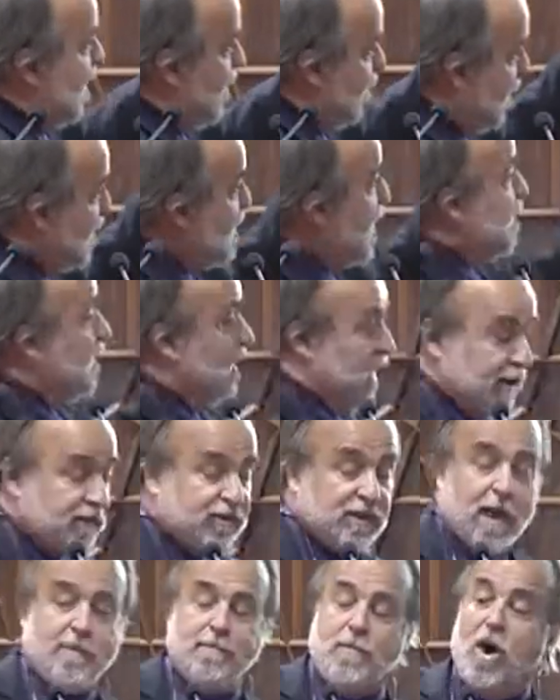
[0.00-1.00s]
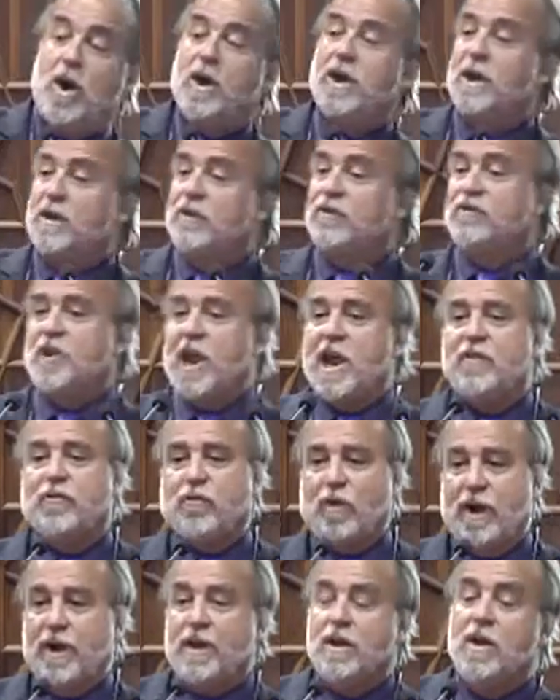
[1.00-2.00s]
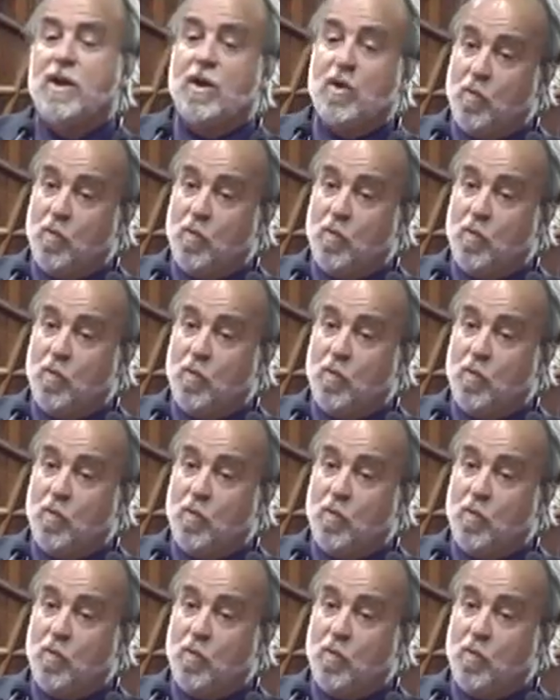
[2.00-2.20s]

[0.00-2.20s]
But nonetheless, that market exchange rate,